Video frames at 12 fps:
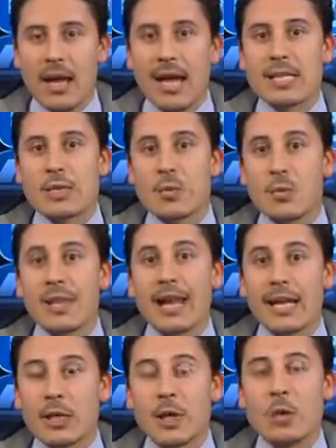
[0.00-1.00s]
as you would
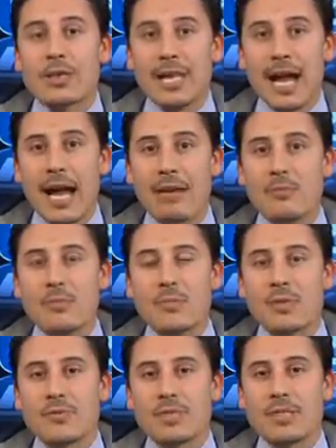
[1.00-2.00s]
like your time to
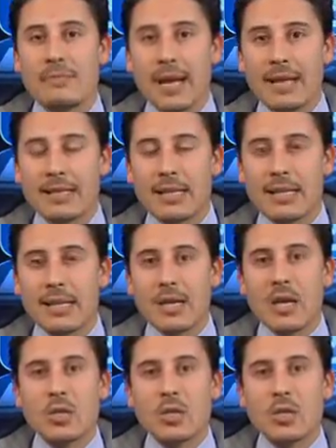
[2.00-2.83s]
be respected.